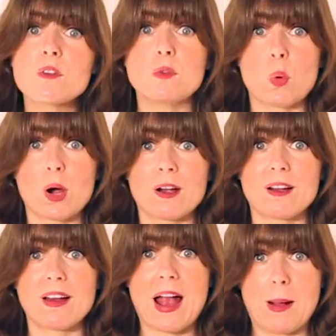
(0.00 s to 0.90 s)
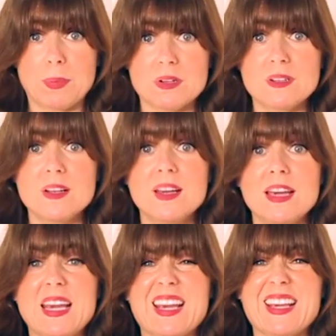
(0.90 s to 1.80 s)
for Apple
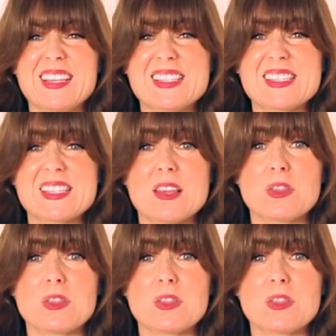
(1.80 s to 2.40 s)
is